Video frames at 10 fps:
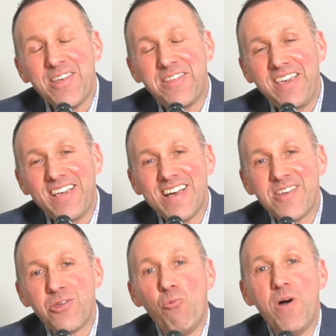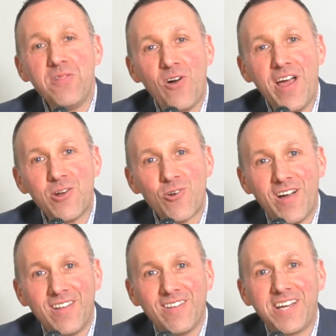The one-liner
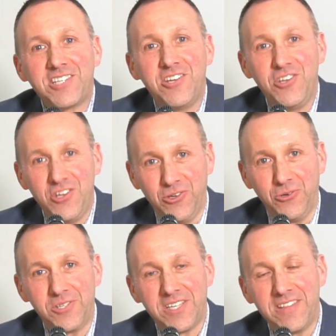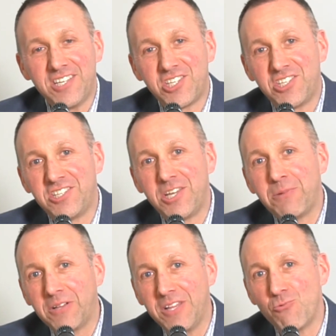I like to use, and this
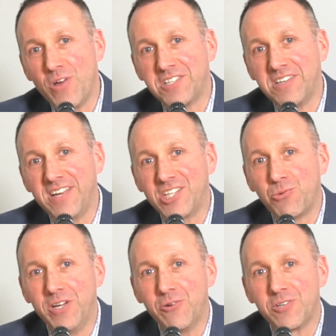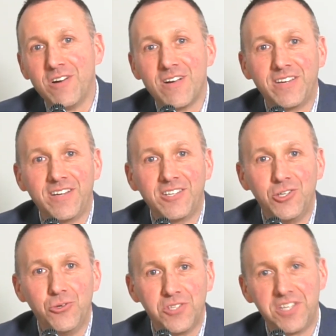typically resonates when you're talking
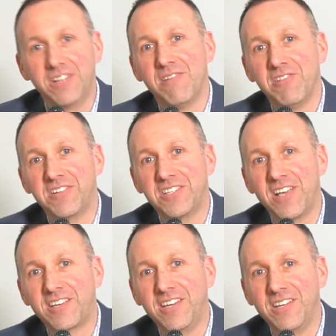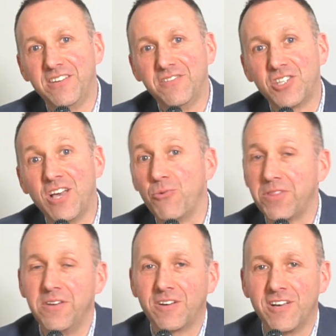to C-level executives
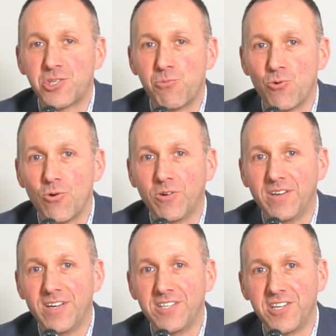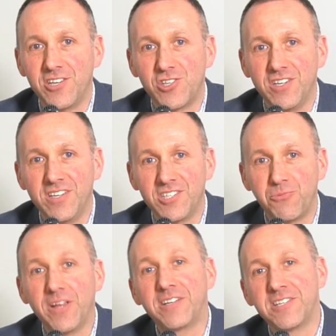within a customer organization, is
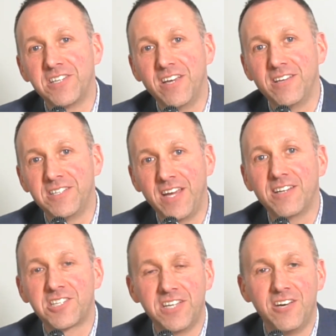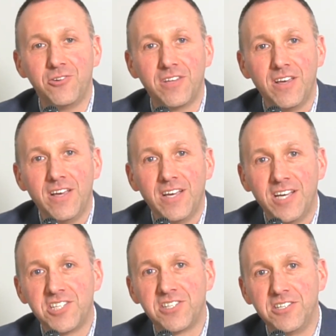we like to say that DataStealth
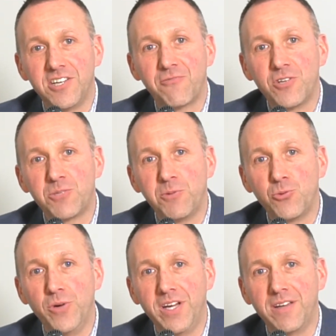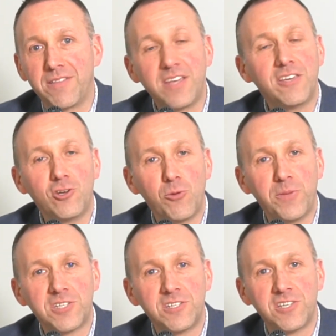is the difference between thinking your
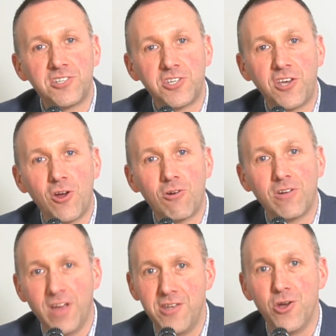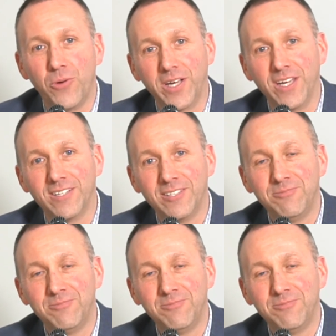business is secure and knowing it.